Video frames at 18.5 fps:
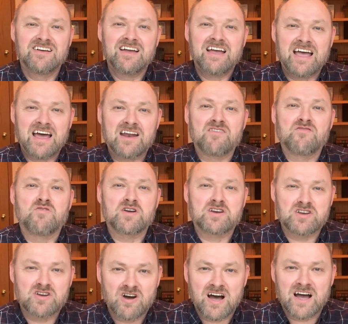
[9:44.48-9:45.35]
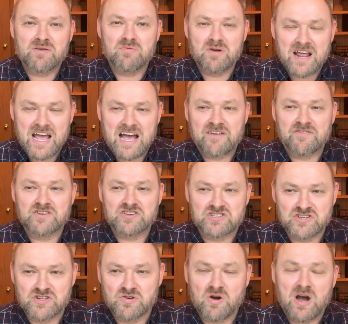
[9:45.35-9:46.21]
and of what God would have
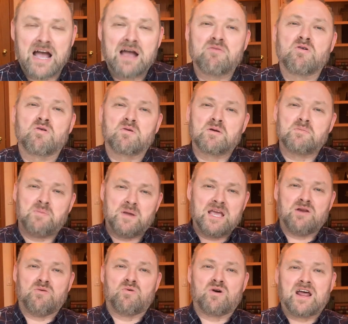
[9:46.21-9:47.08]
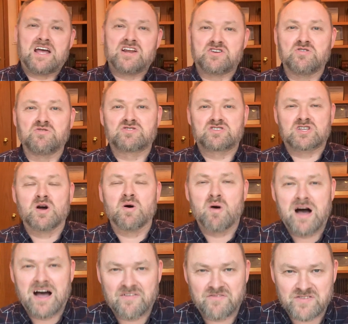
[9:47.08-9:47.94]
us do. I will repeat what I do so
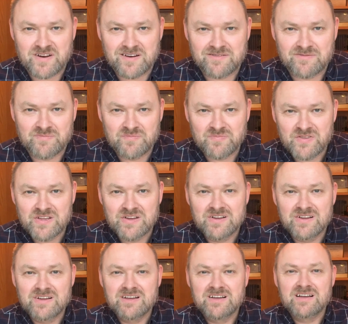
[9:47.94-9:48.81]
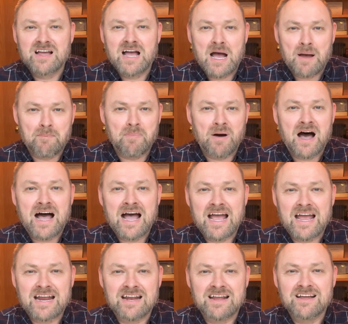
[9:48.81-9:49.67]
often.
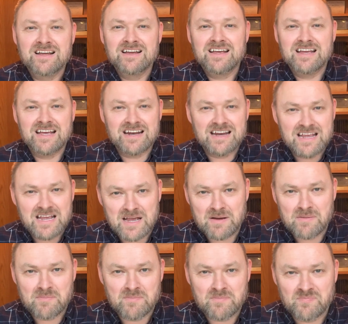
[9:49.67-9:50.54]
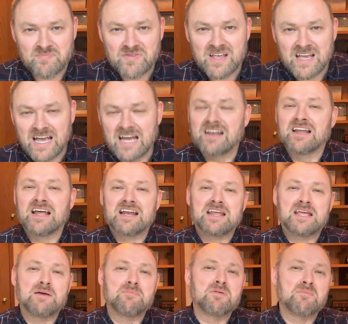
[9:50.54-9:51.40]
Abide in him and let
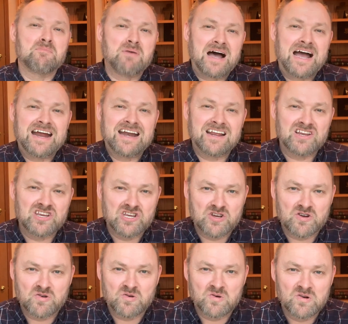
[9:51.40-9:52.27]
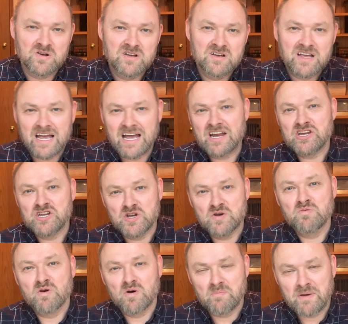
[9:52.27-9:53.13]
him abide in you, and
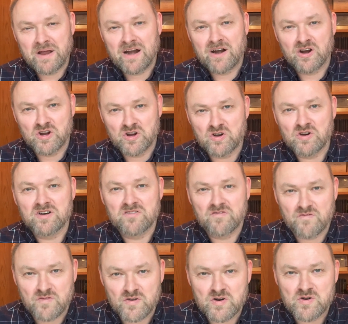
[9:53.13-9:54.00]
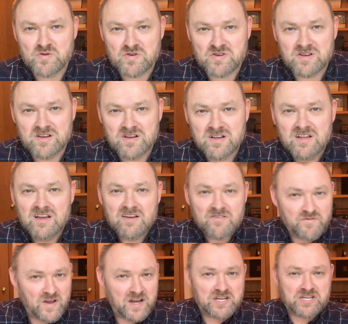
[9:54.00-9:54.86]
you will bear good fruit.
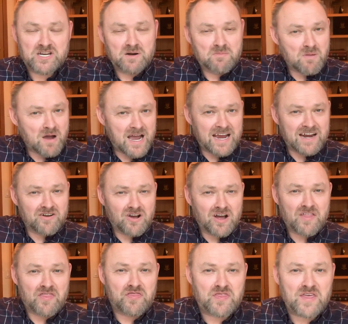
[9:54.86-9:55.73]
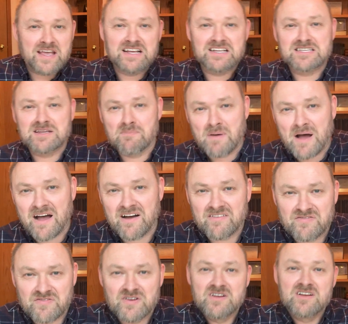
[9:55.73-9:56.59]
Fix your mind on things
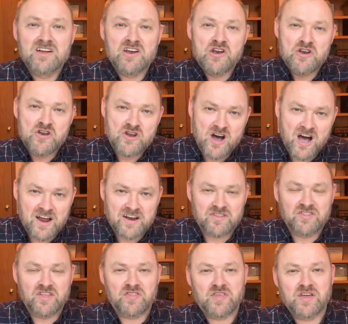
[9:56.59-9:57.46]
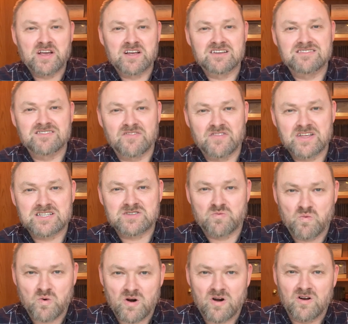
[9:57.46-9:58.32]
above, not on the things of
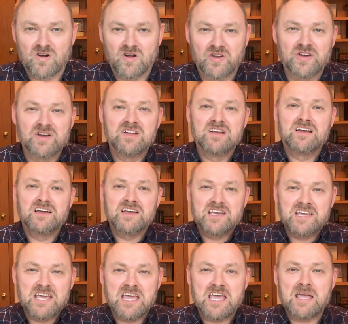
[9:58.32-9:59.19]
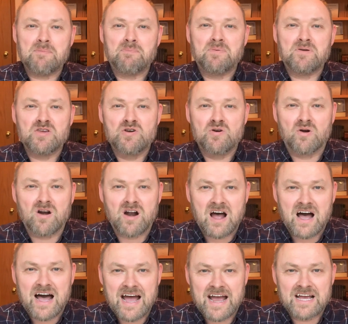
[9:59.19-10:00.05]
this world. Keep
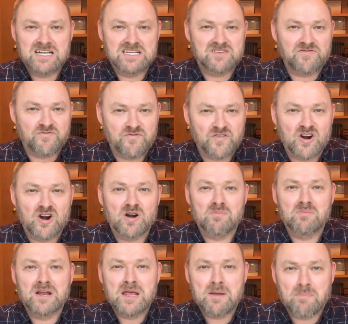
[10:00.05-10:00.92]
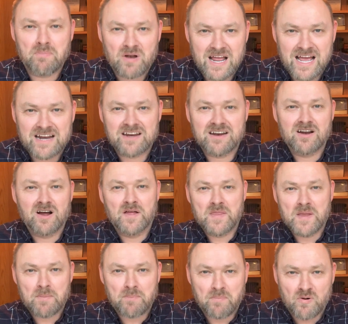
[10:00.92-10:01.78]
your eyes firmly planted
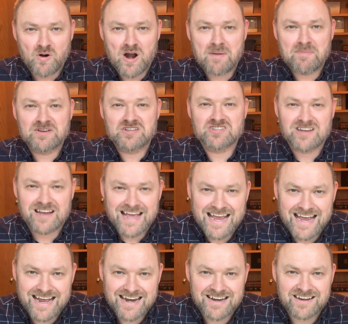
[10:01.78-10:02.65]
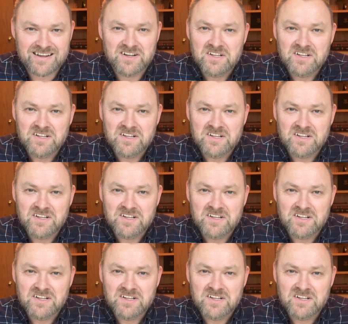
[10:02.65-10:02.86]
on the promised land.